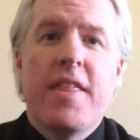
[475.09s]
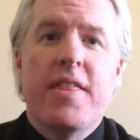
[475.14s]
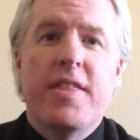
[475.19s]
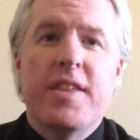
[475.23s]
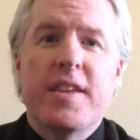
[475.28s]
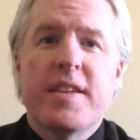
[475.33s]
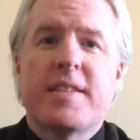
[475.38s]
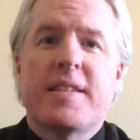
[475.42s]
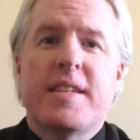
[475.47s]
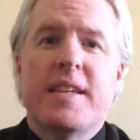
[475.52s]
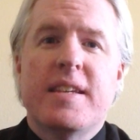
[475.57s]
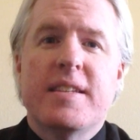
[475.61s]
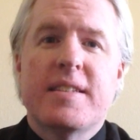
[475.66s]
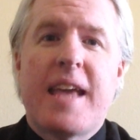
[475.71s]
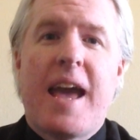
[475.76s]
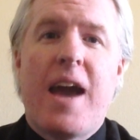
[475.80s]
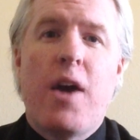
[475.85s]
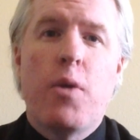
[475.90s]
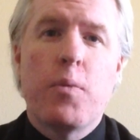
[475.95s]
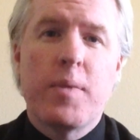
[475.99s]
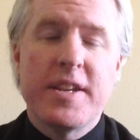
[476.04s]
This is
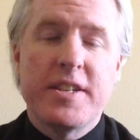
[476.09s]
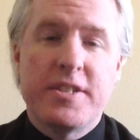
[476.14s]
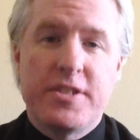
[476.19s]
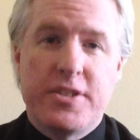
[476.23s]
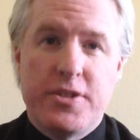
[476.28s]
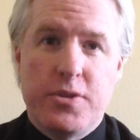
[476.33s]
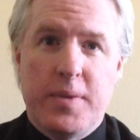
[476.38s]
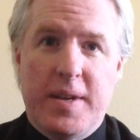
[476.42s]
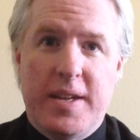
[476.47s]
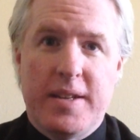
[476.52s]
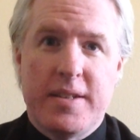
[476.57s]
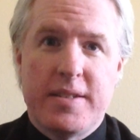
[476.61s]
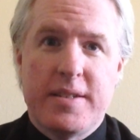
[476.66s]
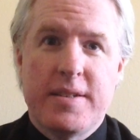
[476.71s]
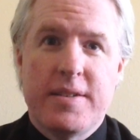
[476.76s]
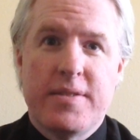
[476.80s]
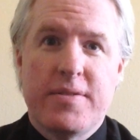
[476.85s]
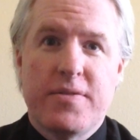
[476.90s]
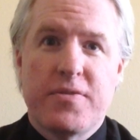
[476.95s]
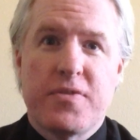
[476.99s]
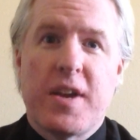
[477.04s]
how we do it,
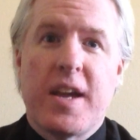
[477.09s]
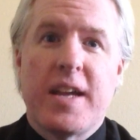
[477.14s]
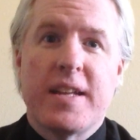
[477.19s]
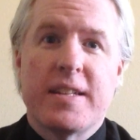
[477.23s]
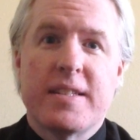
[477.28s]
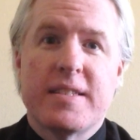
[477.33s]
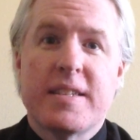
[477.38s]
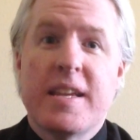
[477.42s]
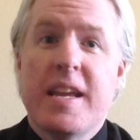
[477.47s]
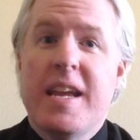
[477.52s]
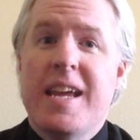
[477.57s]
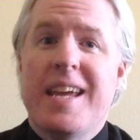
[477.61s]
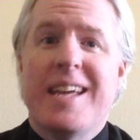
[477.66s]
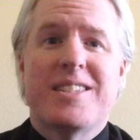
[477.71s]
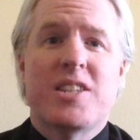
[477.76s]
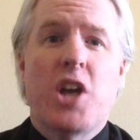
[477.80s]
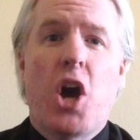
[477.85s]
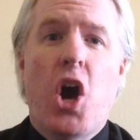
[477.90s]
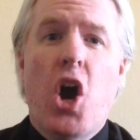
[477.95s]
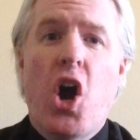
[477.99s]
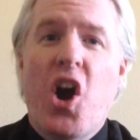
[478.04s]
friends.
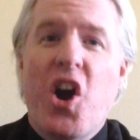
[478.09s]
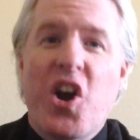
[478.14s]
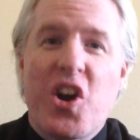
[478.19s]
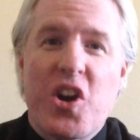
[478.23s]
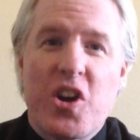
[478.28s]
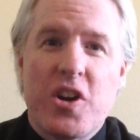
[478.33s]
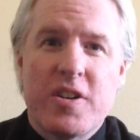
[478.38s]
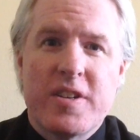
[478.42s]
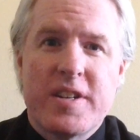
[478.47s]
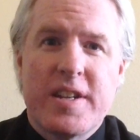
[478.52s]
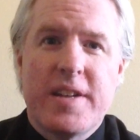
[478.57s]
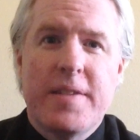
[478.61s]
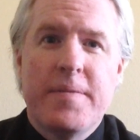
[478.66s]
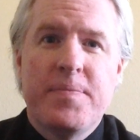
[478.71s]
It's hard.